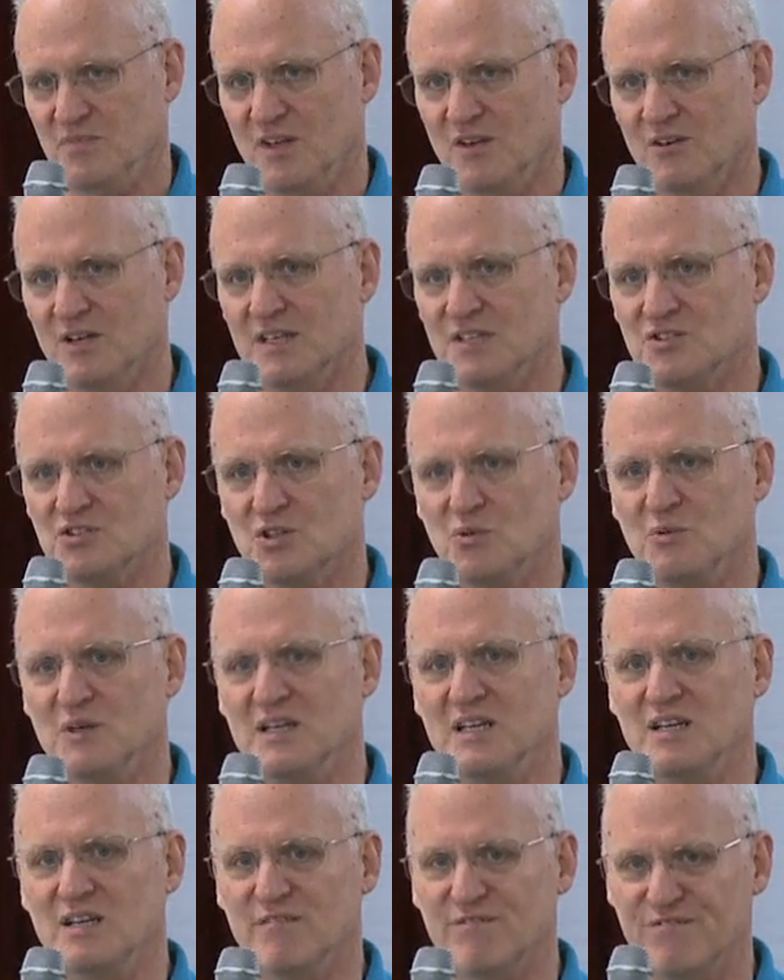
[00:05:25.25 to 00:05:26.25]
All right, so we
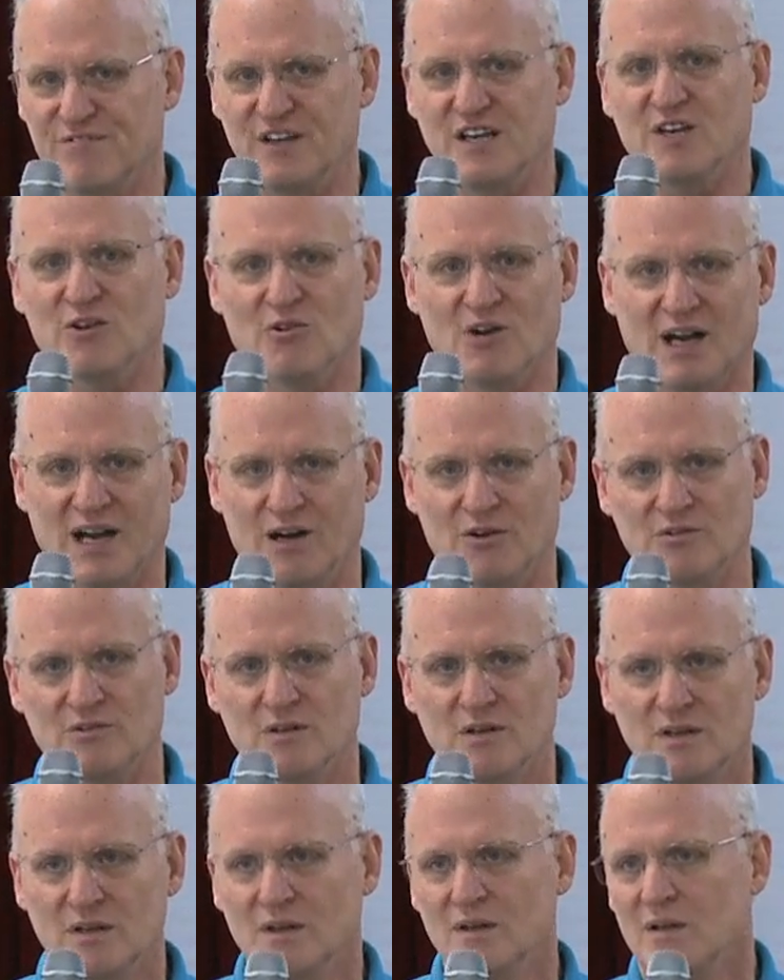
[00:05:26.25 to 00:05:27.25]
need to figure out,
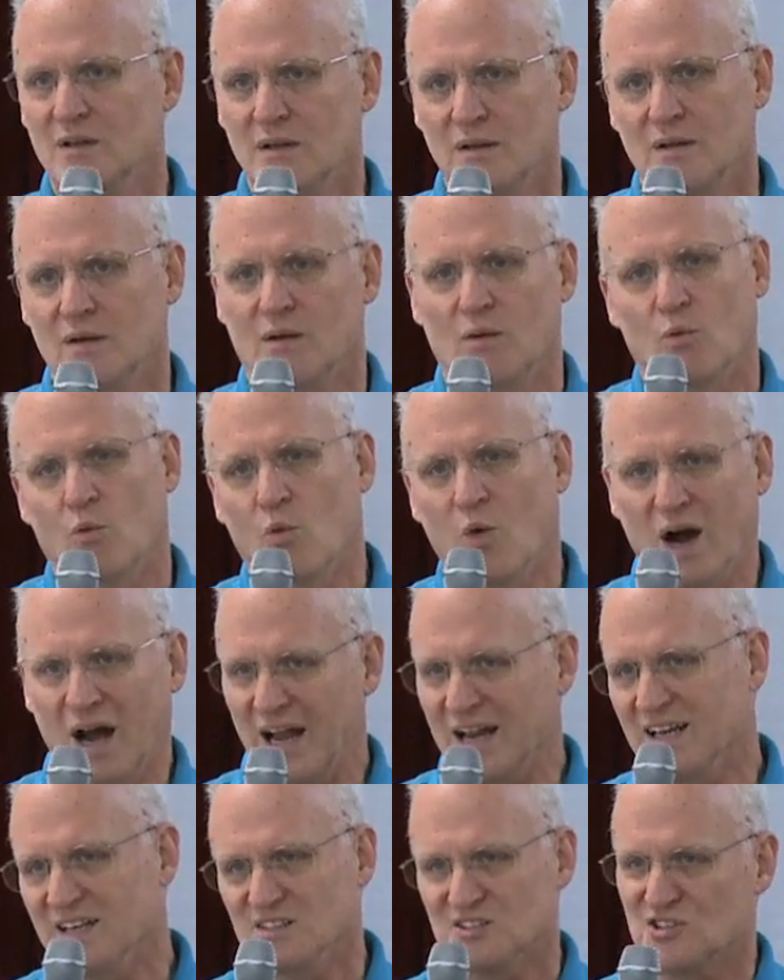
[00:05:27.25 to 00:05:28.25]

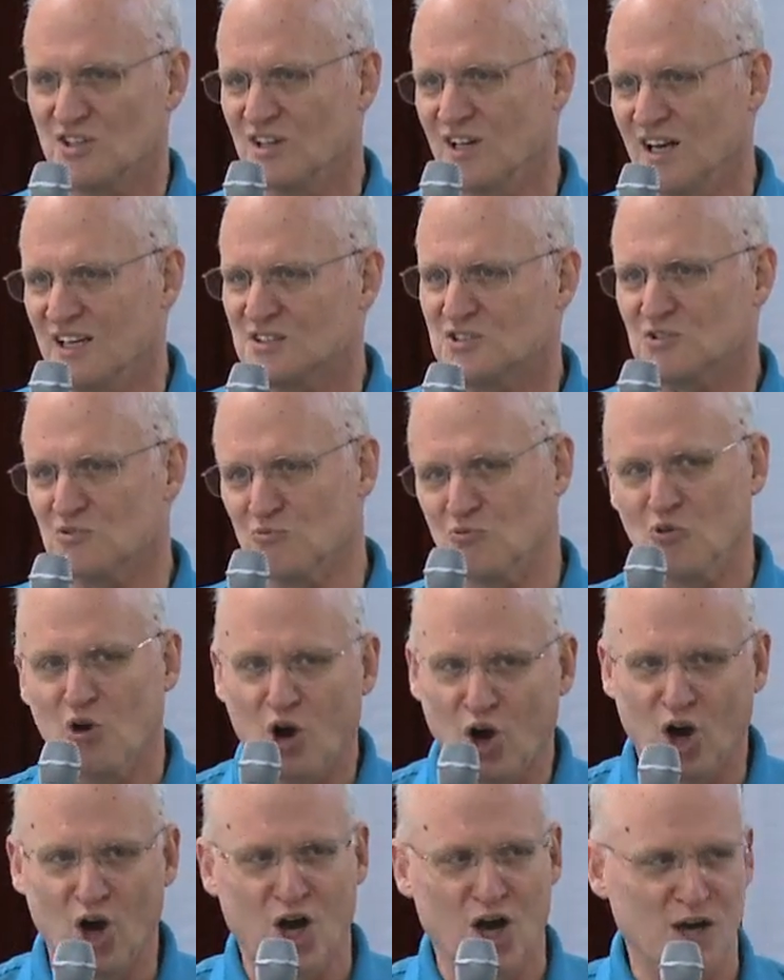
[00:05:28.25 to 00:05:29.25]
why is lust
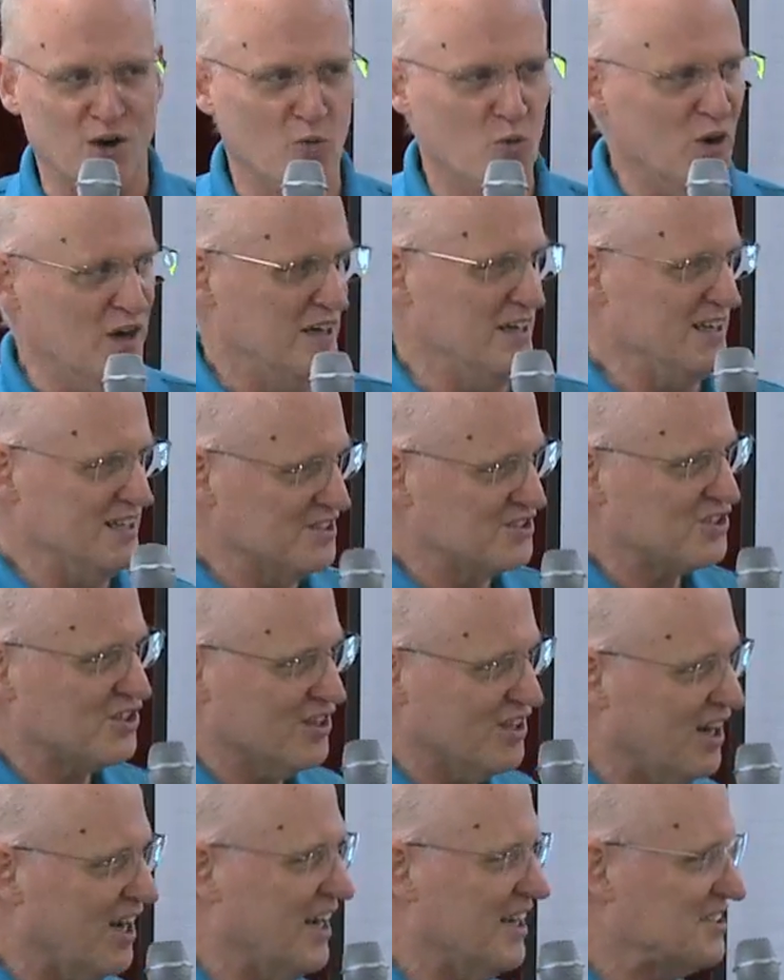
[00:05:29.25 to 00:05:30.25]
wrong? What is
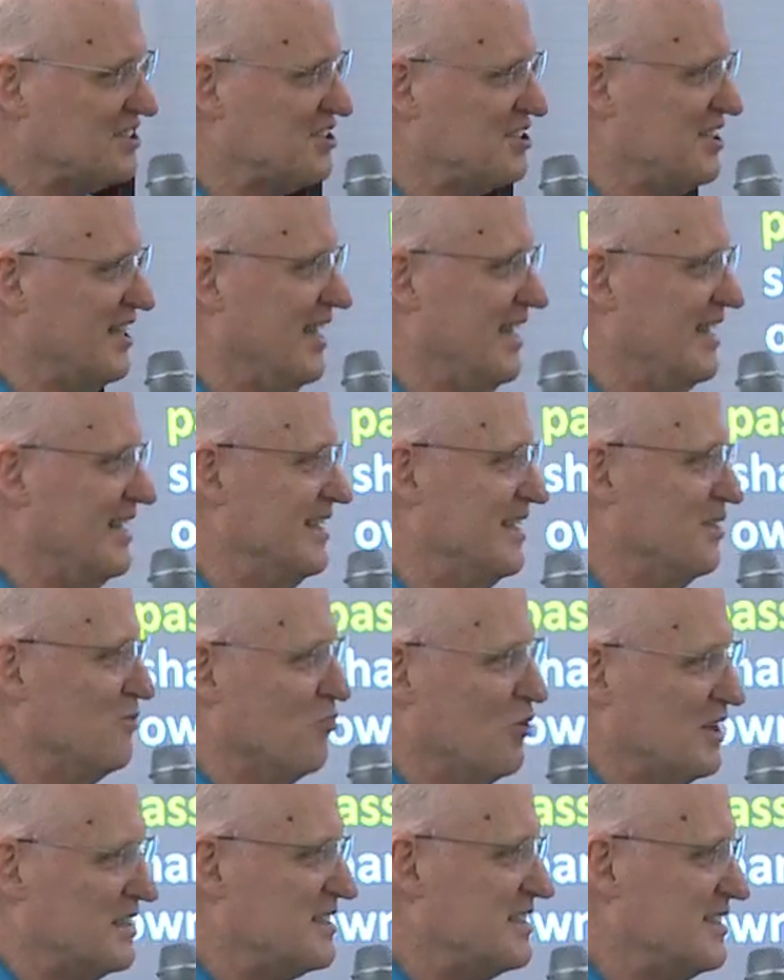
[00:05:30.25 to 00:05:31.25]
lust? And
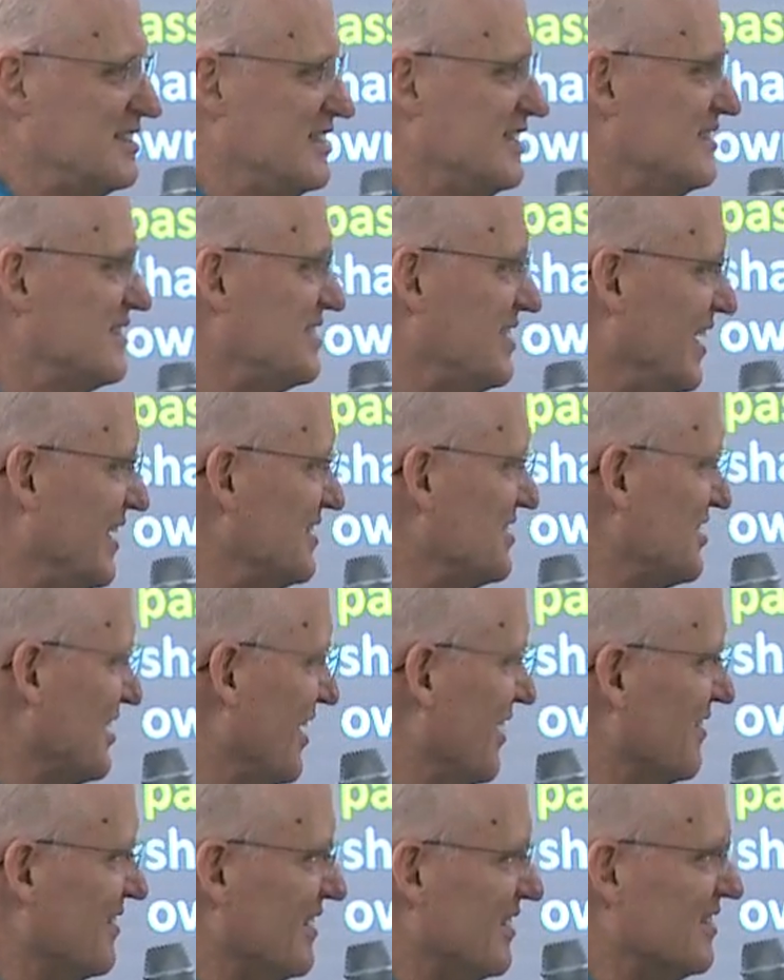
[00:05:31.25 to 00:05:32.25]
in what sense
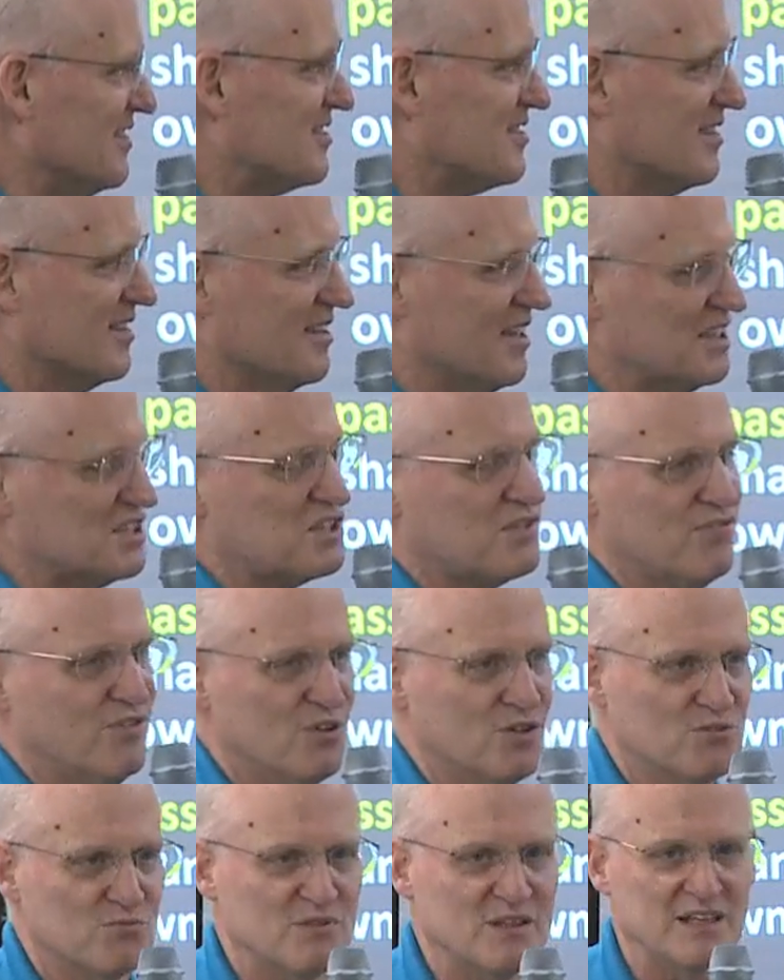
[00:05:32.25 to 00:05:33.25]
are these
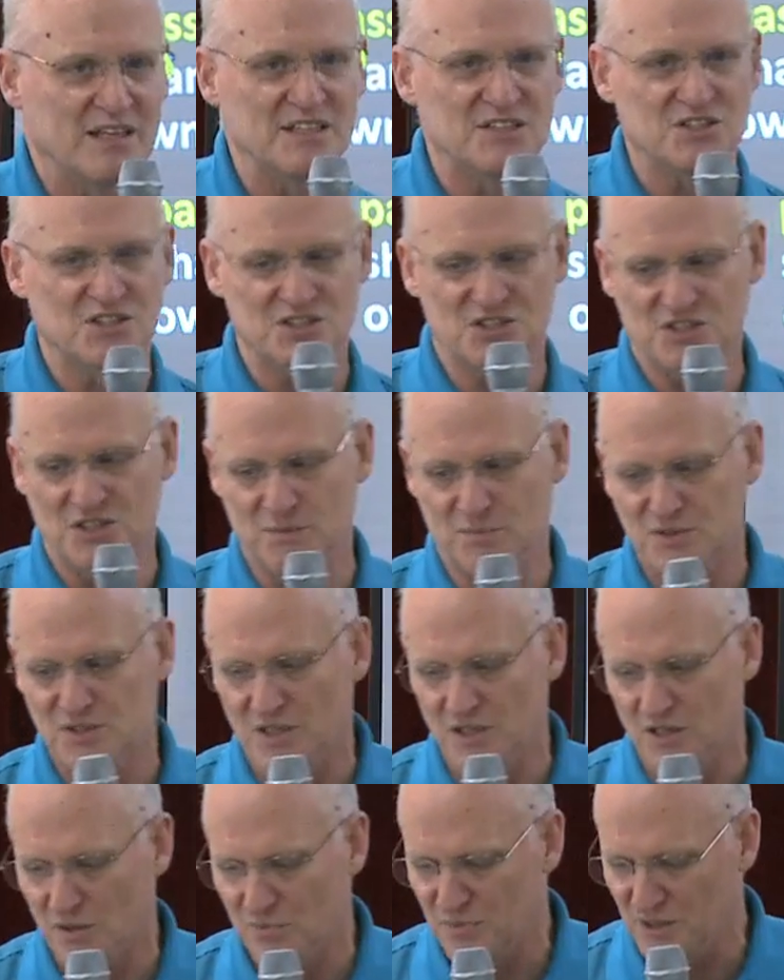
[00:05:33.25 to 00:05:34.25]
lustful relationships
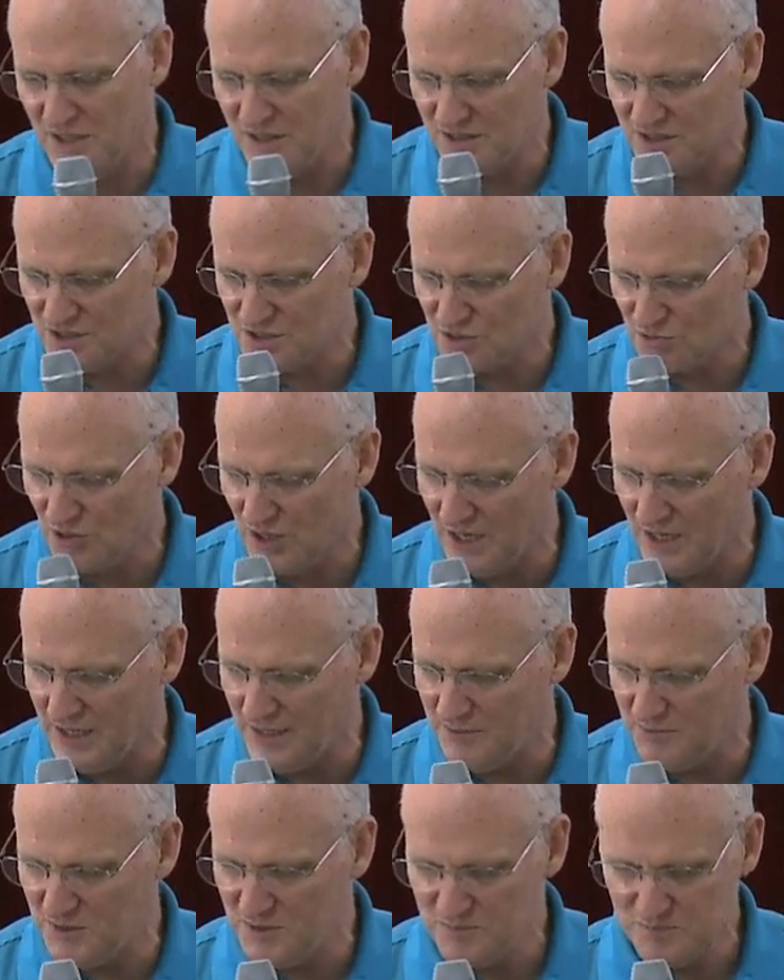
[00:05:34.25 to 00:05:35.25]
that are being
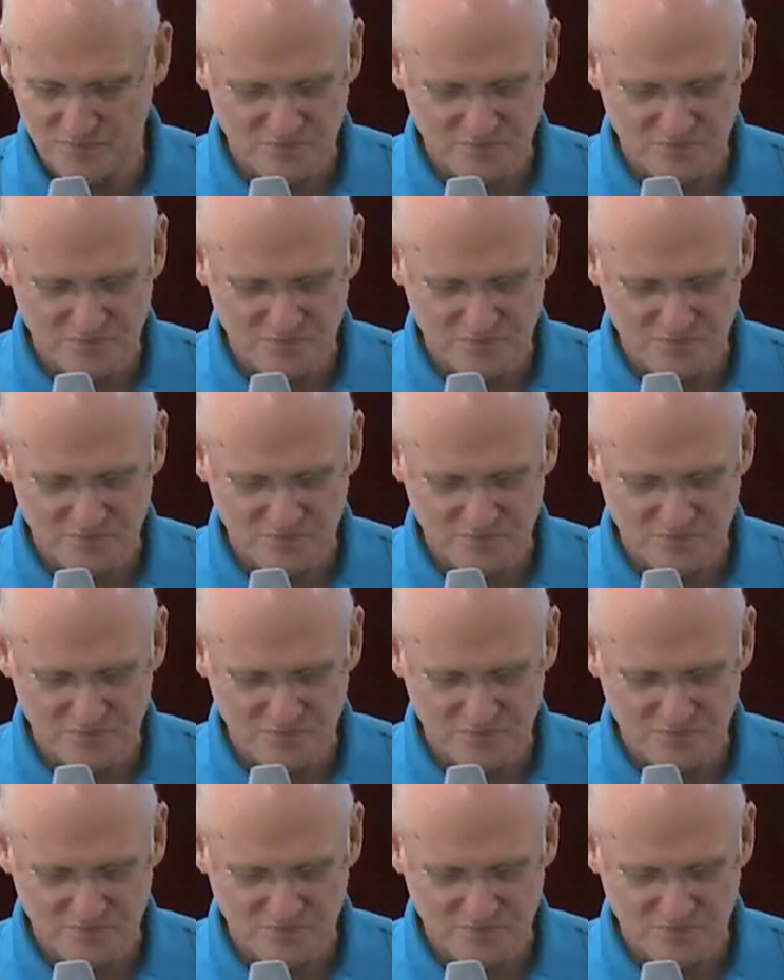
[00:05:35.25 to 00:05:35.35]
described?